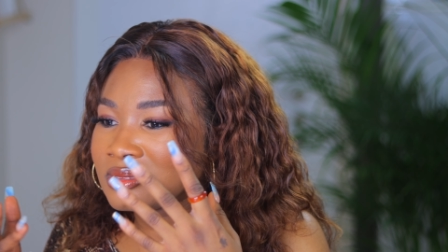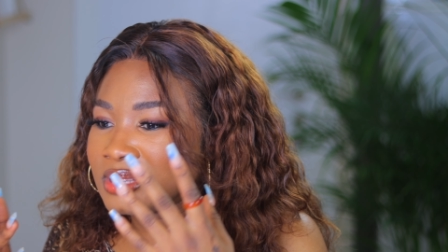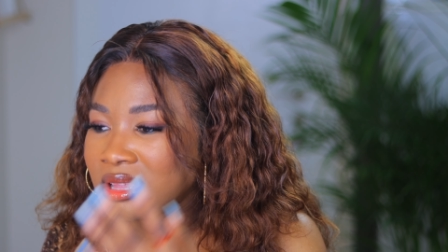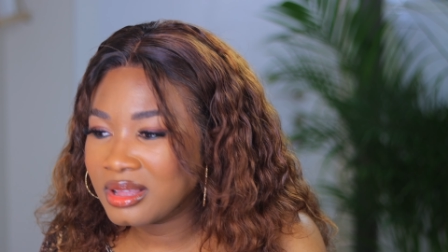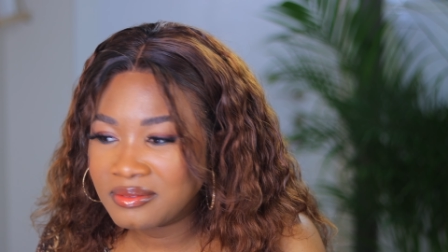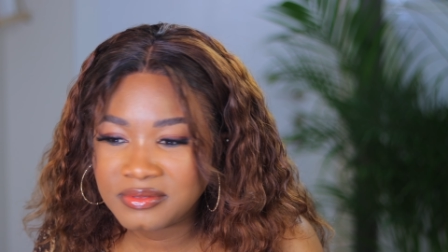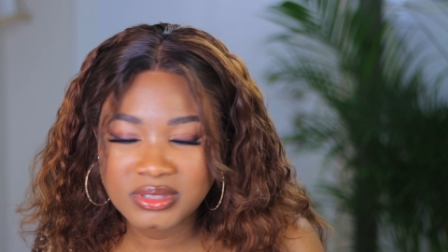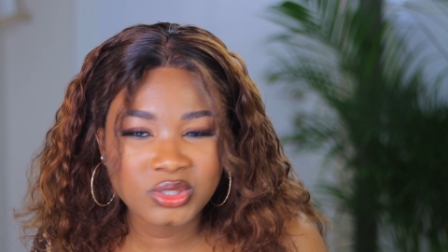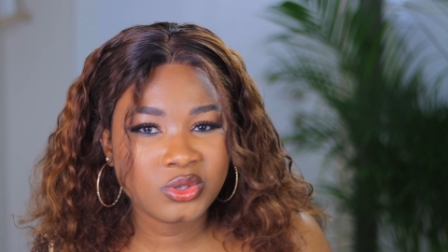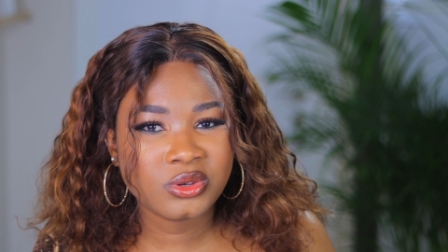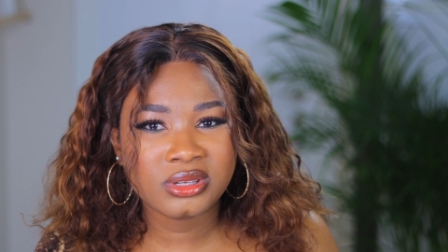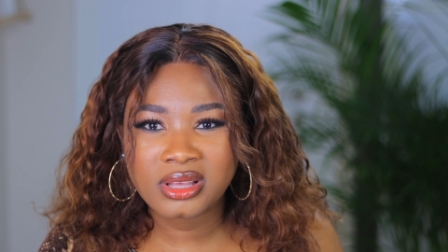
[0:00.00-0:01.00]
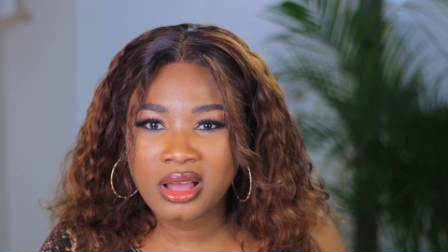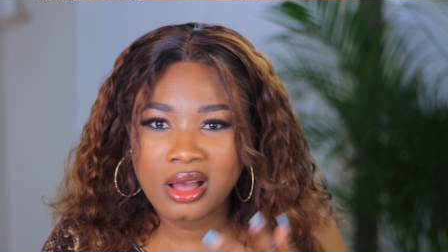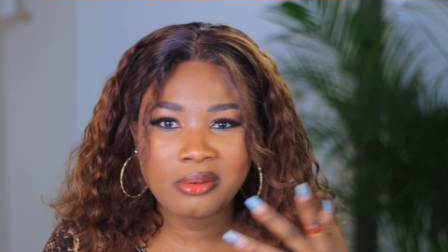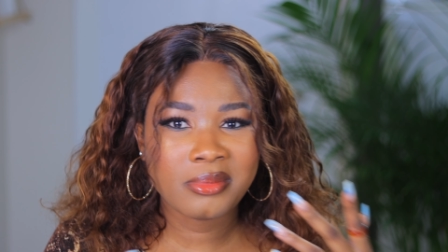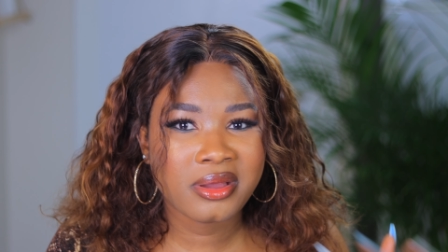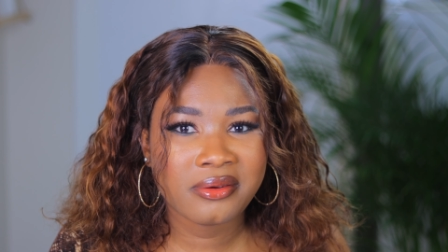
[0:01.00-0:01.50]
television,
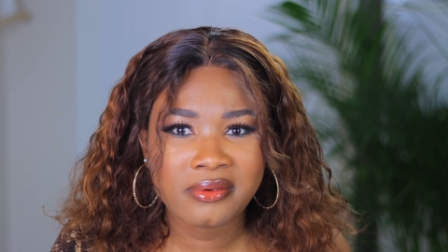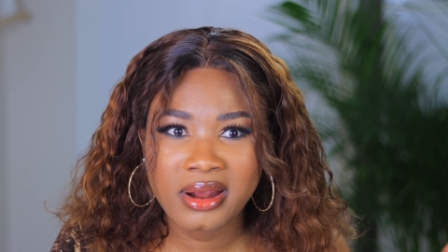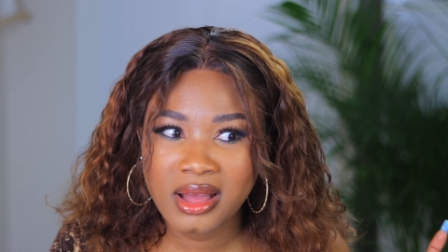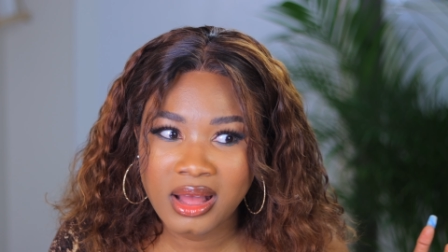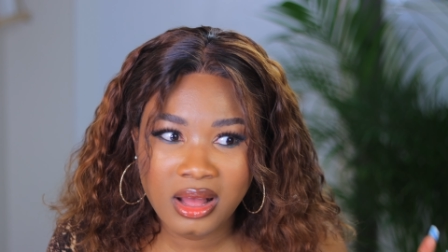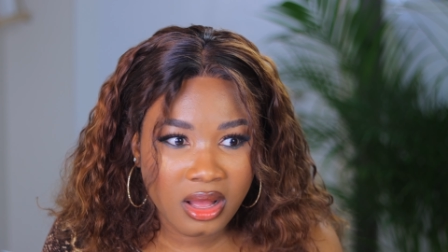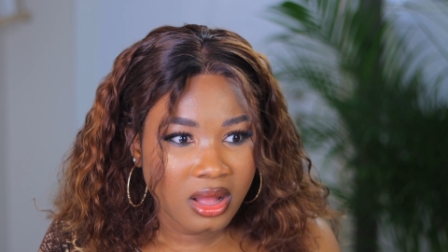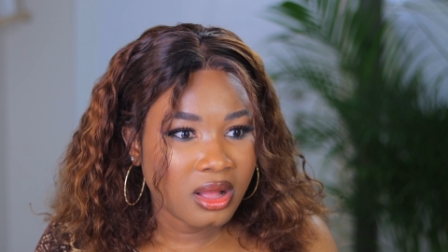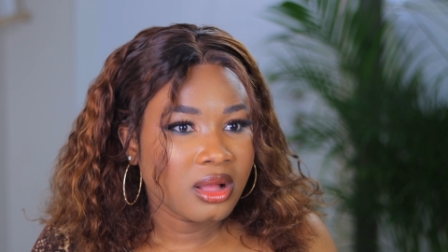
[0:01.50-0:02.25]
camera,